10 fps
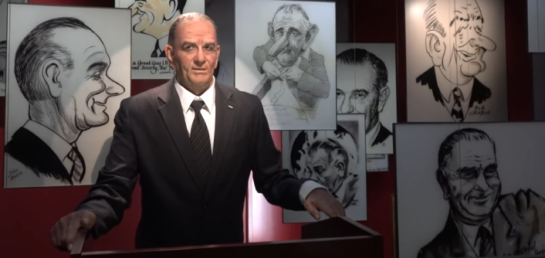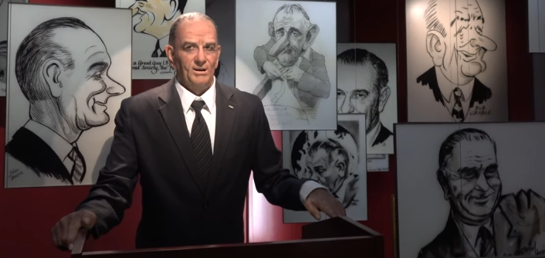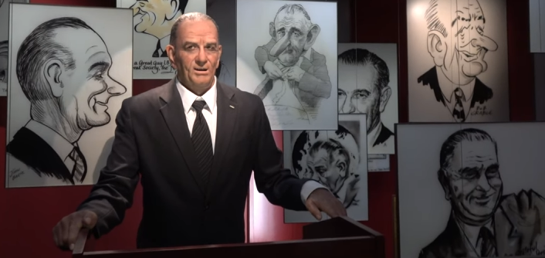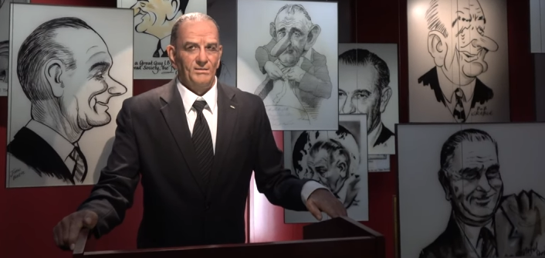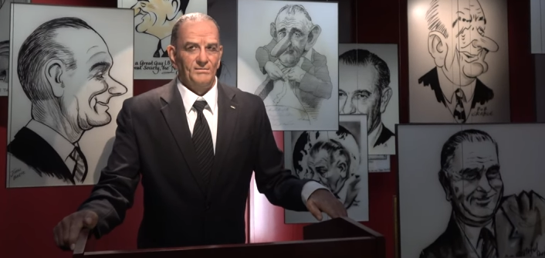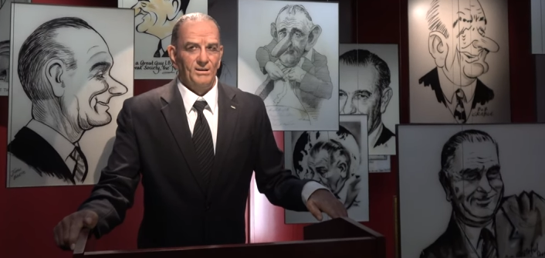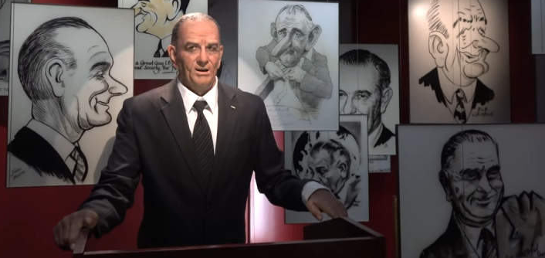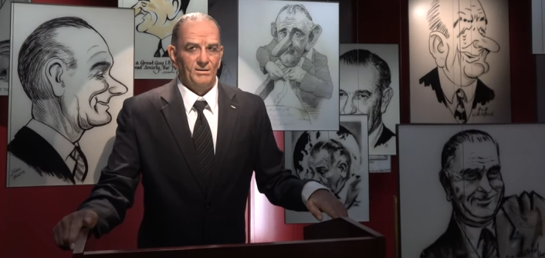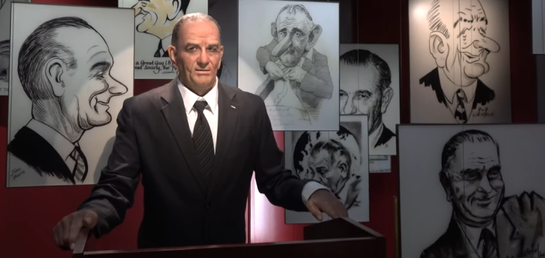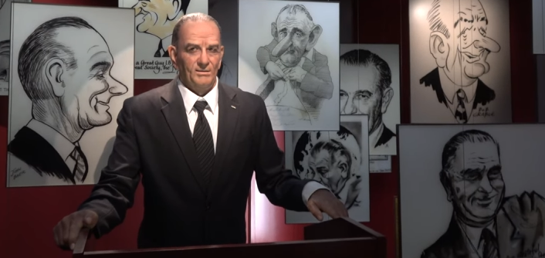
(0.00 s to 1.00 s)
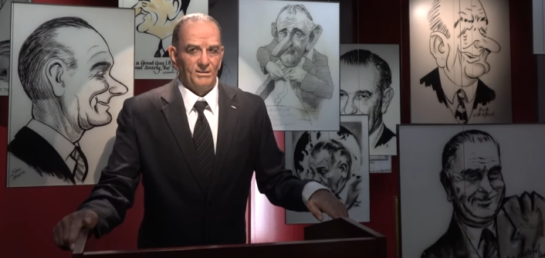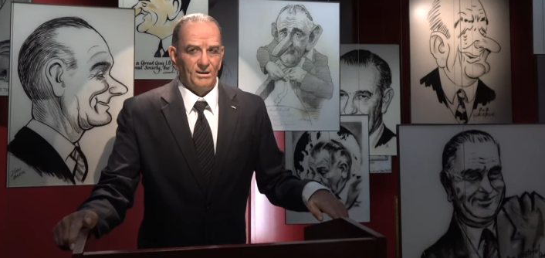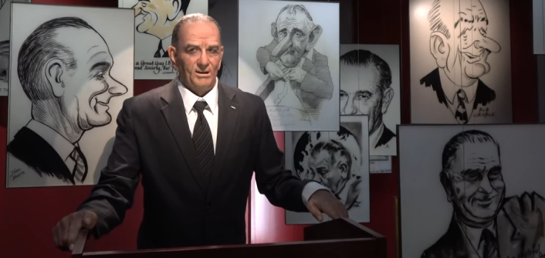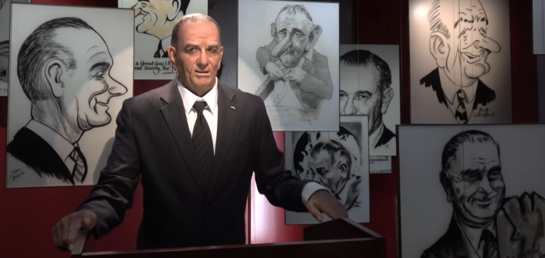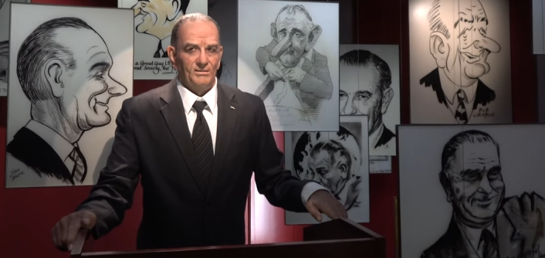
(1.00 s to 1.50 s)
Speaker 1: weeks later, he got a letter
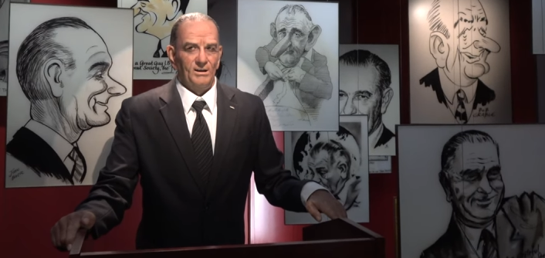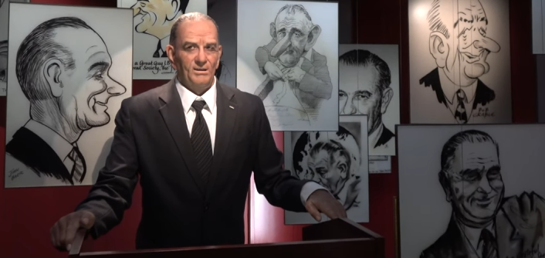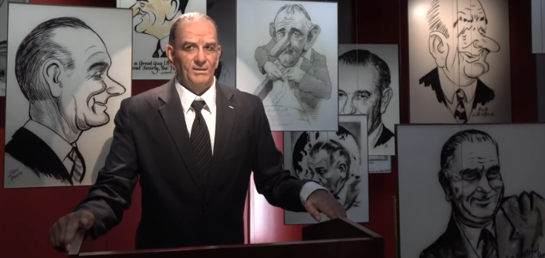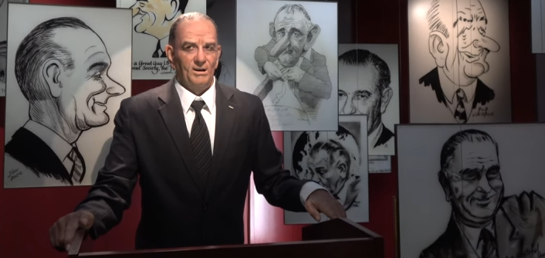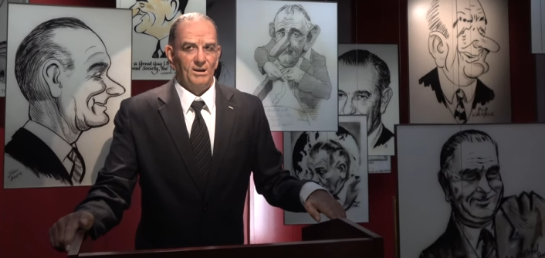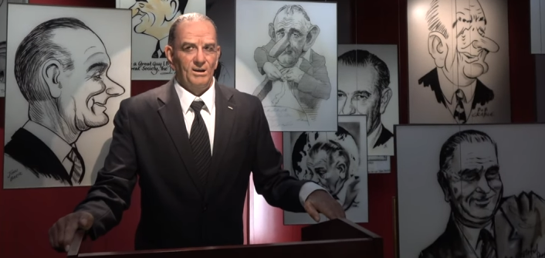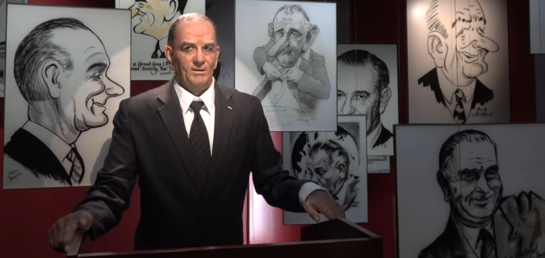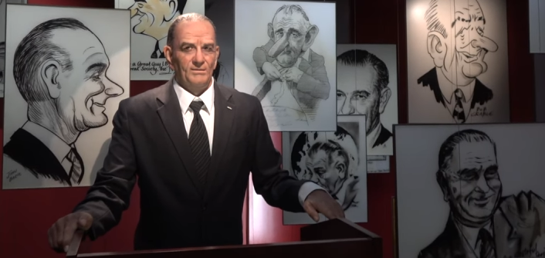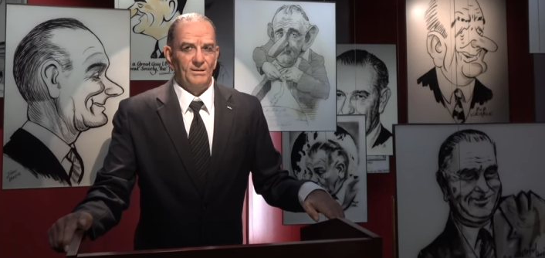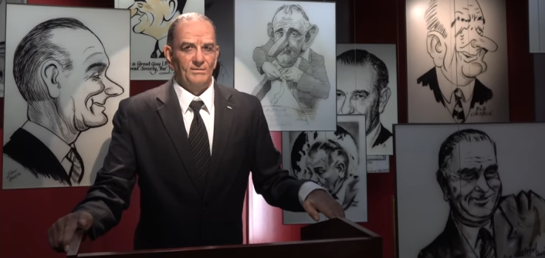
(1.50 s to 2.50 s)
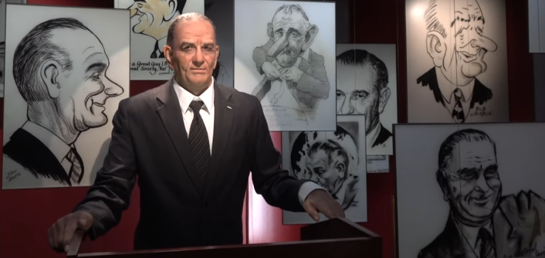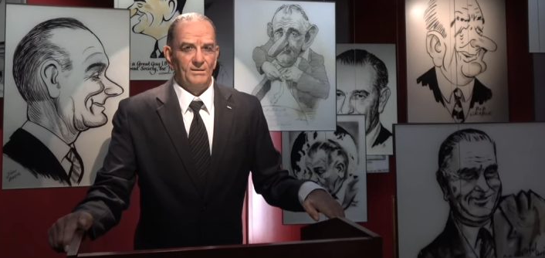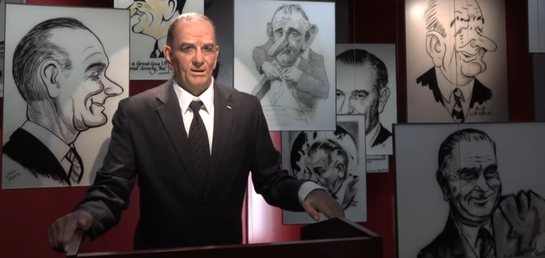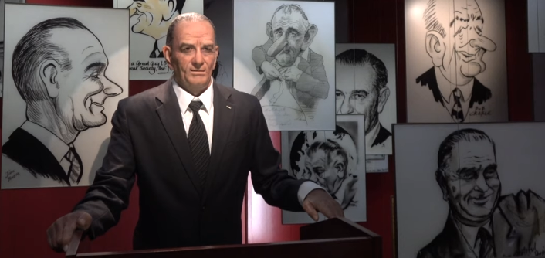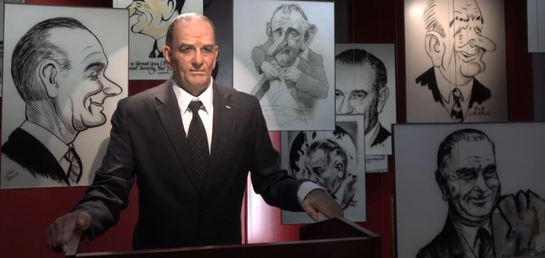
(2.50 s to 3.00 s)
back, said, "Dear God," said, "much
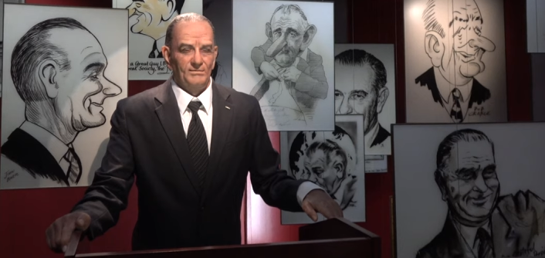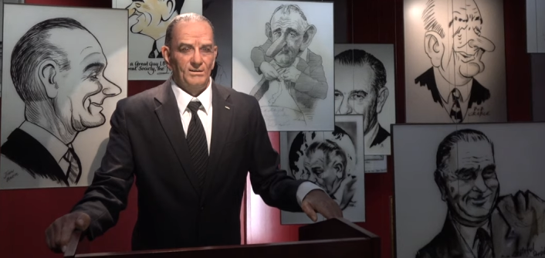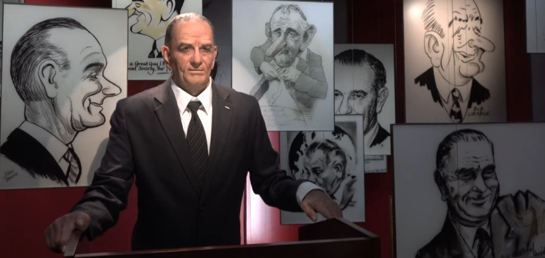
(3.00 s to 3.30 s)
obliged